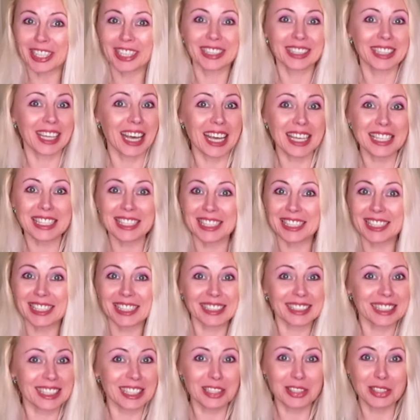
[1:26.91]
nothing
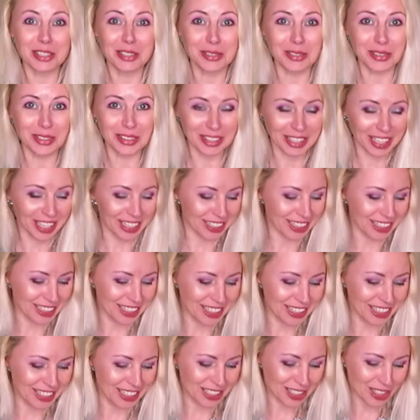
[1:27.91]
illegal is going on in
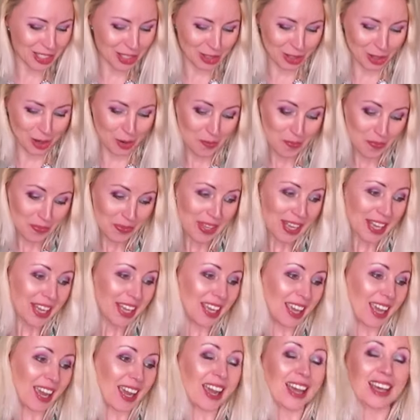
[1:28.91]
here so
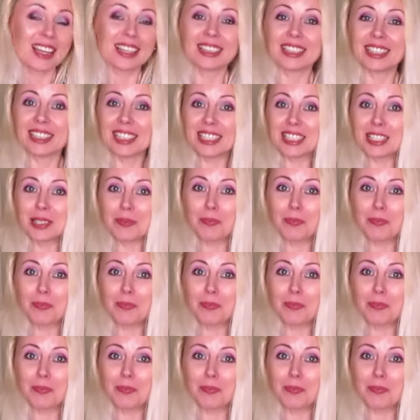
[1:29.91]
this